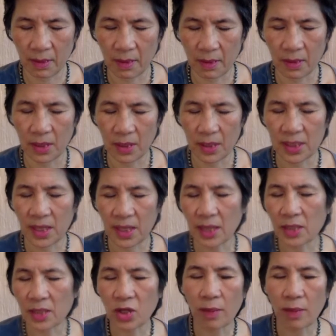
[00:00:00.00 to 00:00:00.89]
The sun
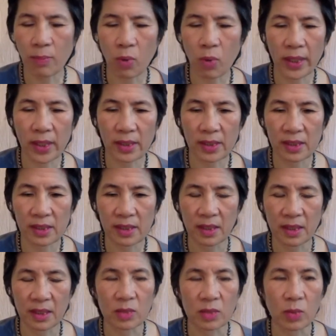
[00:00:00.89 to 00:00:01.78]
star point
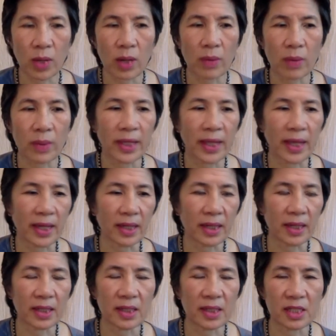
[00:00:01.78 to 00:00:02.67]
is where we get
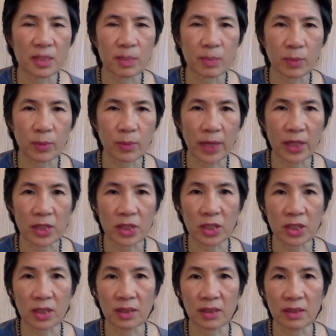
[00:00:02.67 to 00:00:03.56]

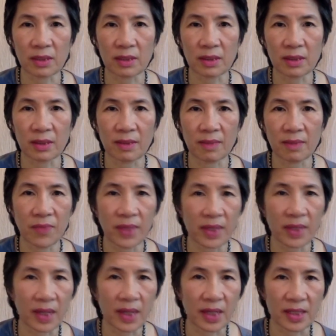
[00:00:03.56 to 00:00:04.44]
inspiration
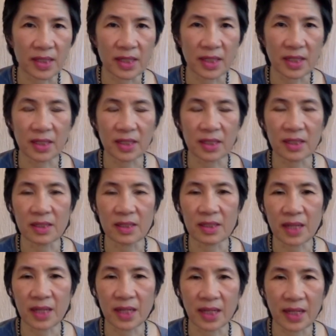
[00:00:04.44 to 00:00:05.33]
and ideas
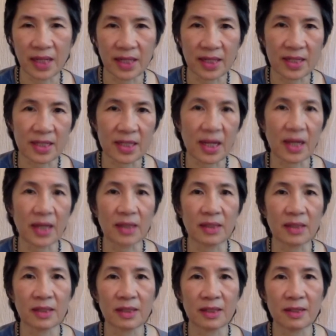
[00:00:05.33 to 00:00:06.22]
and
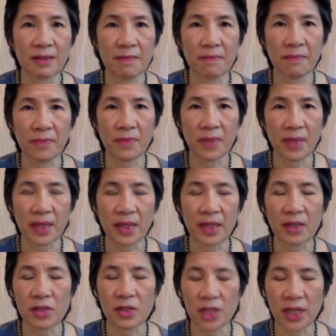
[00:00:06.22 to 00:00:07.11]
insight
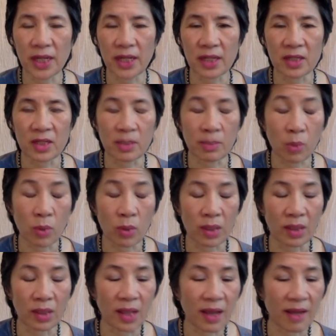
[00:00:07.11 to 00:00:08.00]
energetic support,
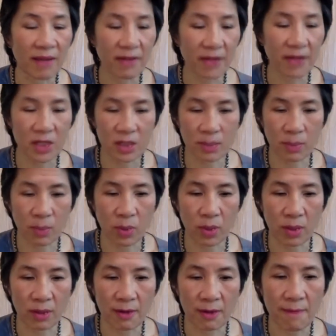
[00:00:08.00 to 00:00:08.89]
loving
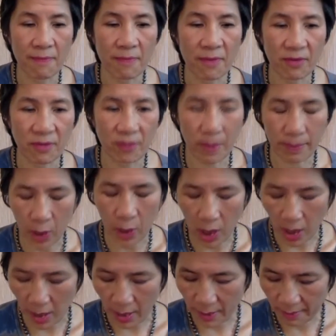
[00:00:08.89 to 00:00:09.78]
support from
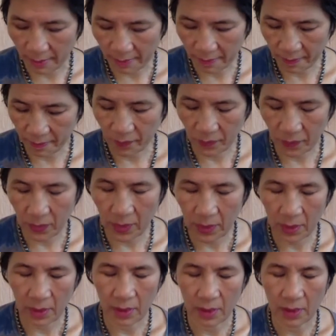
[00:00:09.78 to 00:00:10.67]
God.
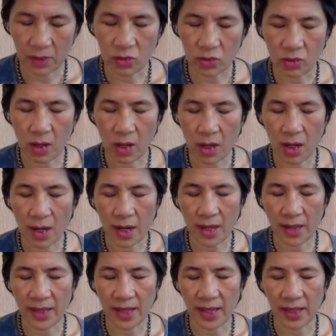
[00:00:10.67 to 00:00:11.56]

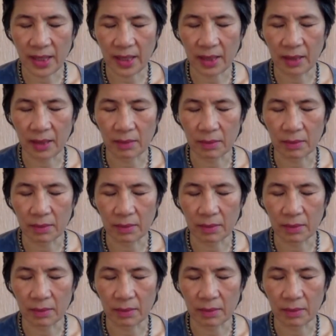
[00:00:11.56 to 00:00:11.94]
Drawing that in.